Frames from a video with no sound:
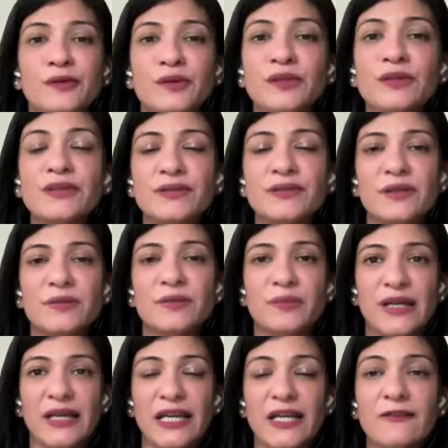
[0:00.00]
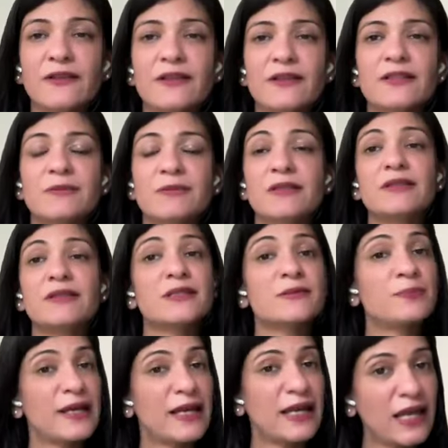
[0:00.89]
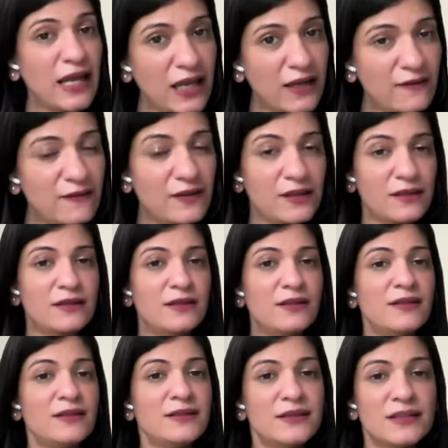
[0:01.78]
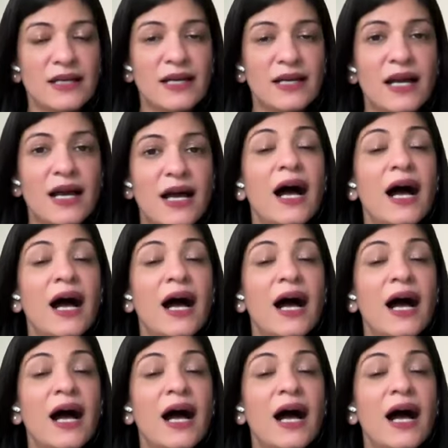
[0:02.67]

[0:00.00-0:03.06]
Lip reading: focus on behaviors, because behaviors